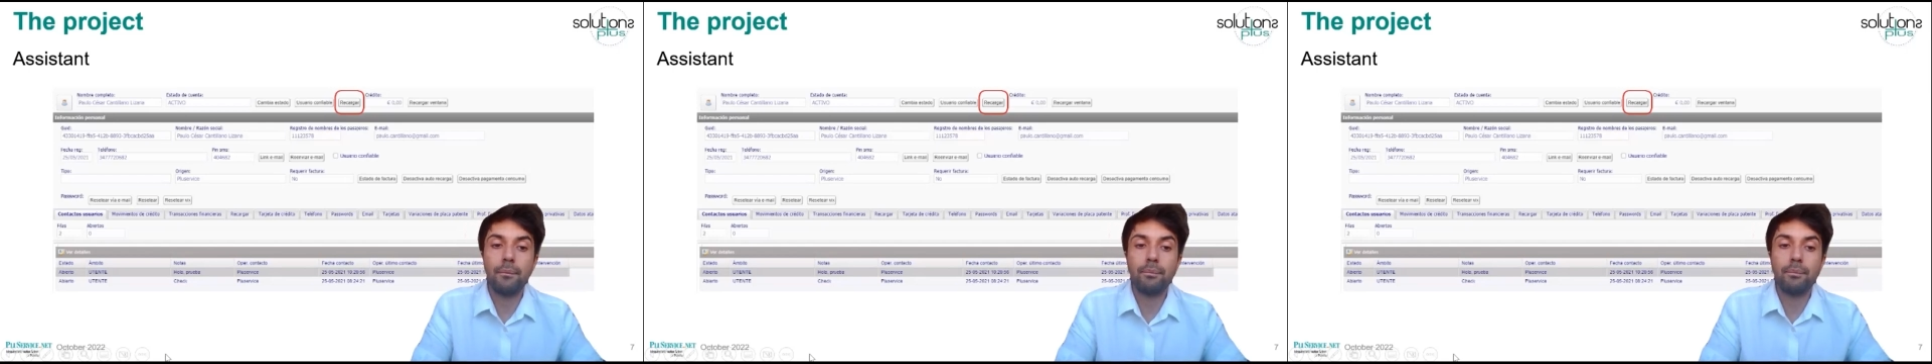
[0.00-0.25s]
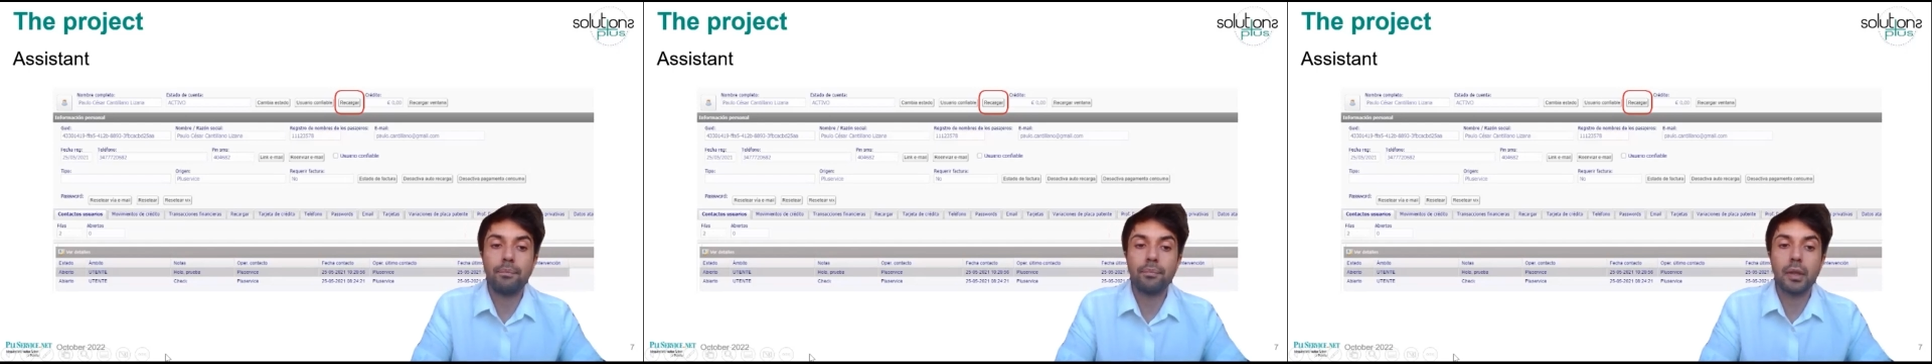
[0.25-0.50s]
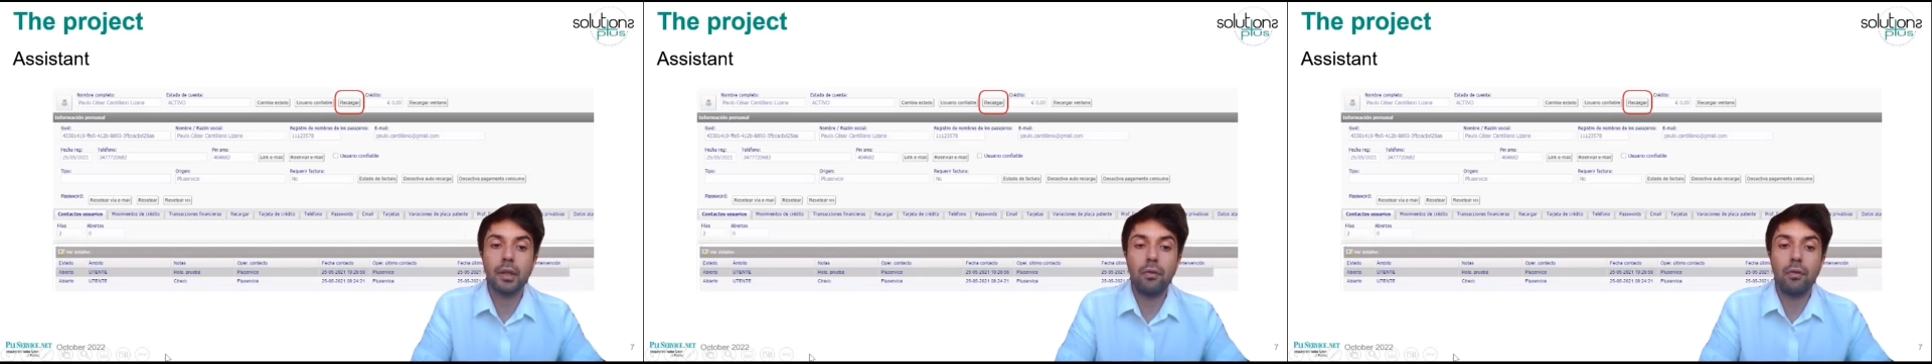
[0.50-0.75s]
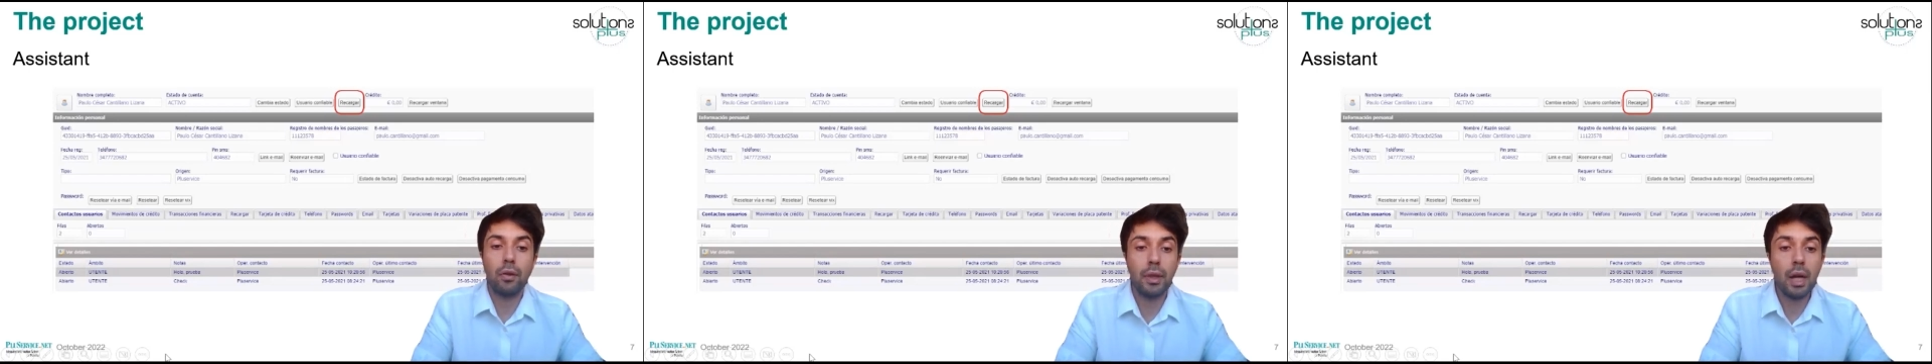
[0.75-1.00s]
phone
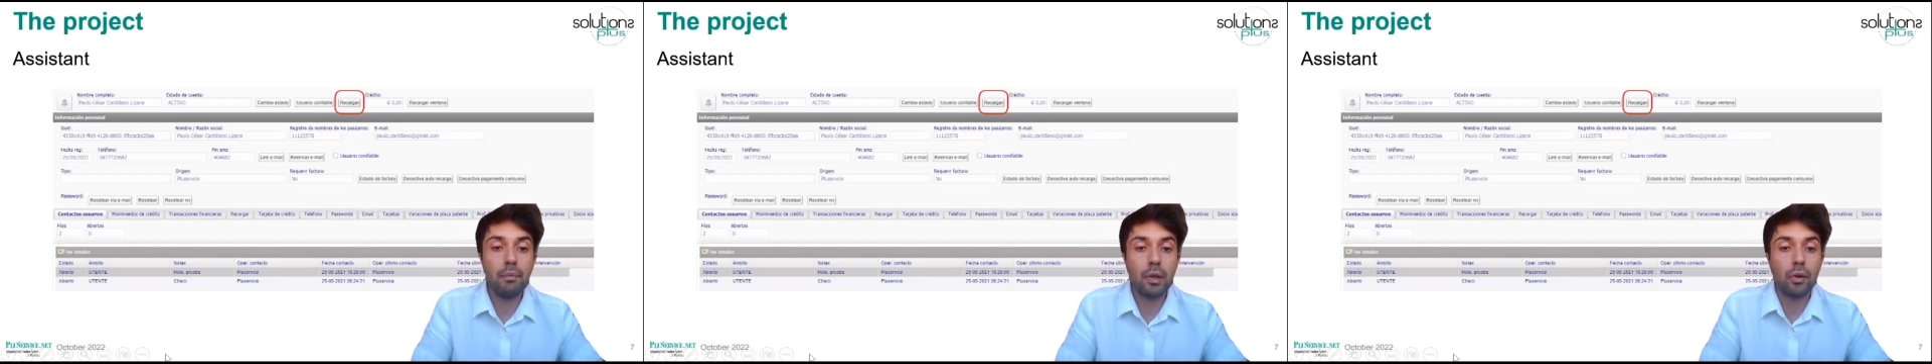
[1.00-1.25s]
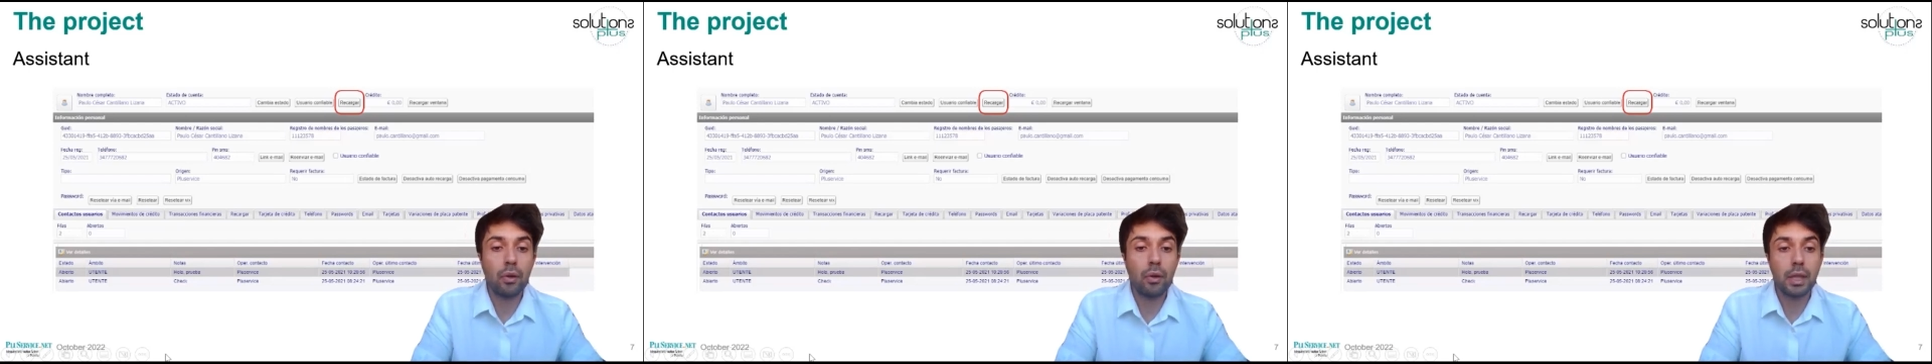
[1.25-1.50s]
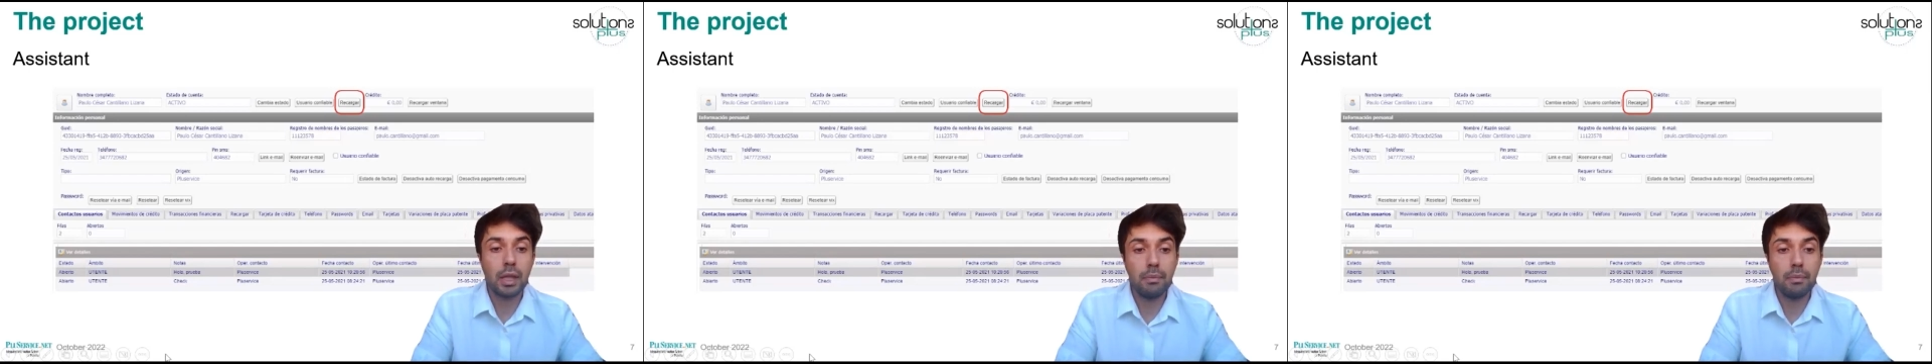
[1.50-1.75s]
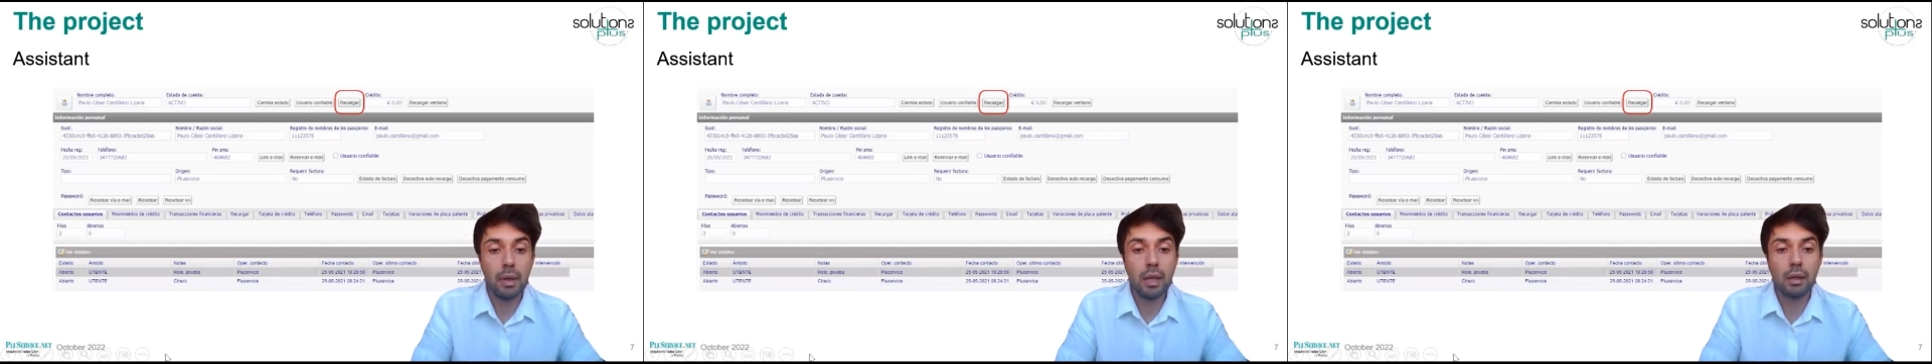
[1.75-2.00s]
number, or email
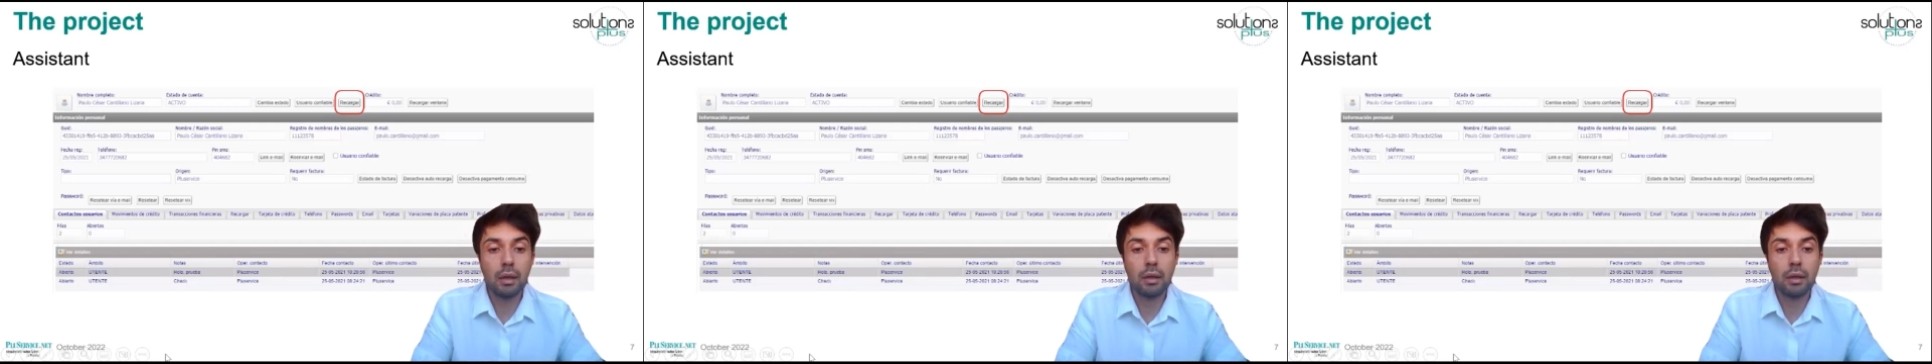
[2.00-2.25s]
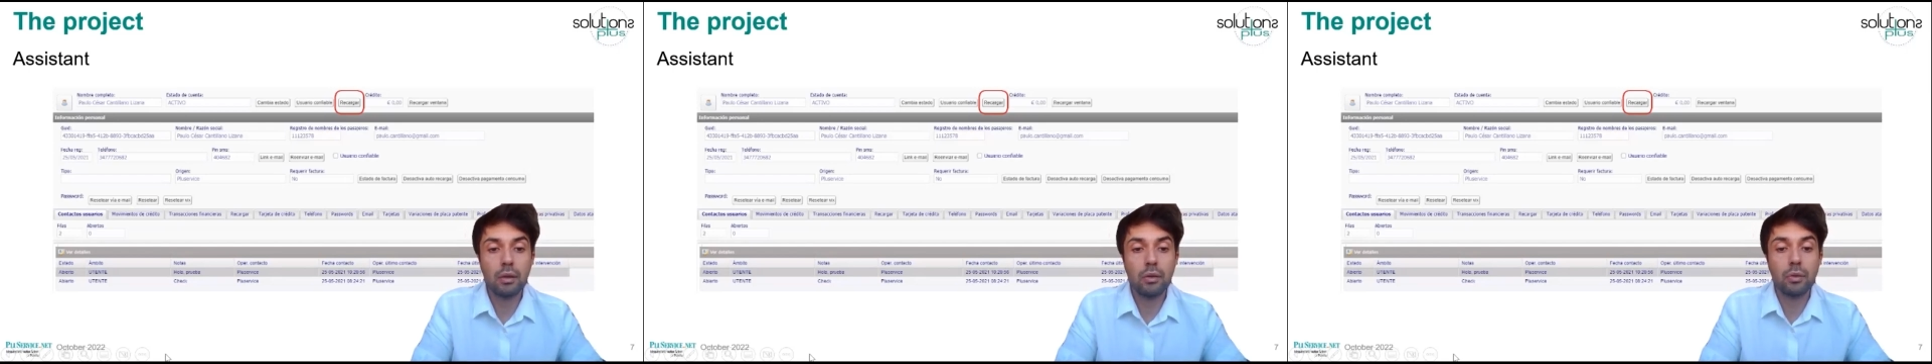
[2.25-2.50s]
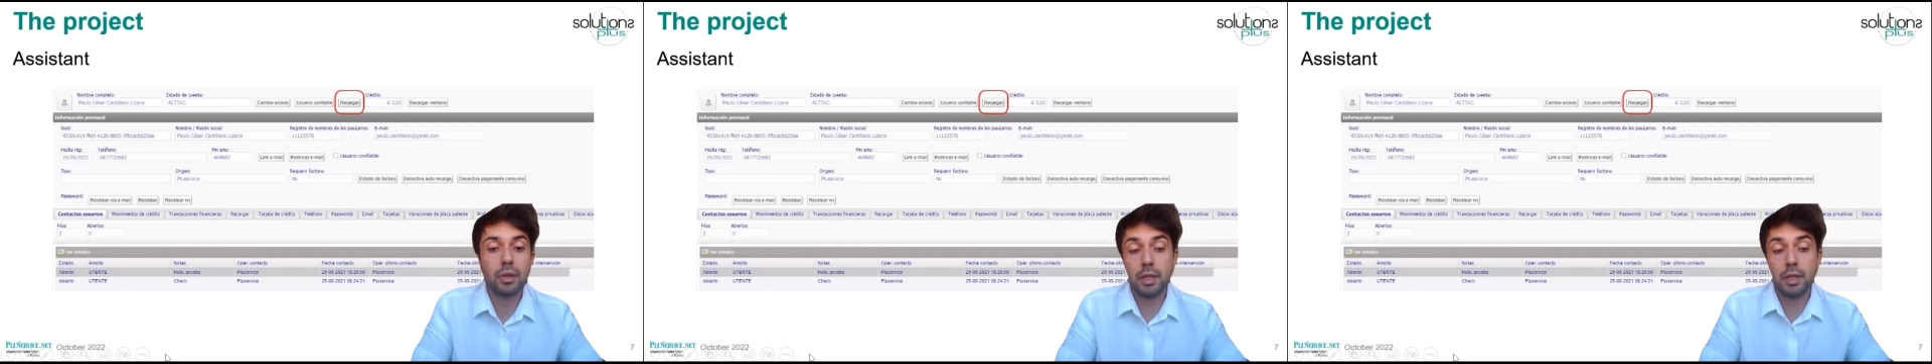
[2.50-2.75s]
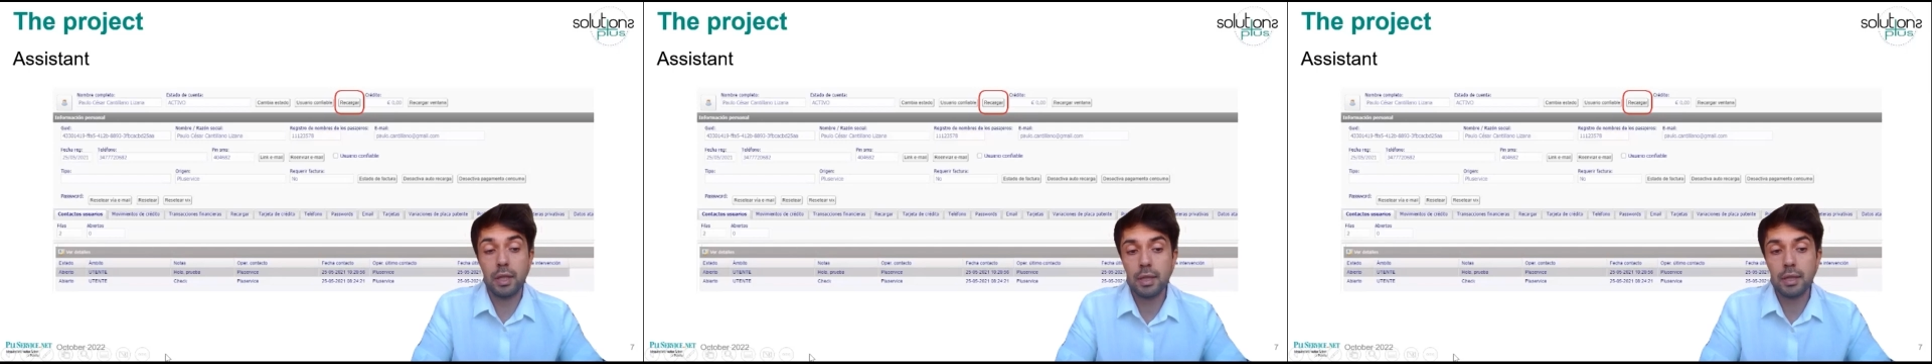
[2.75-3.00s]
to register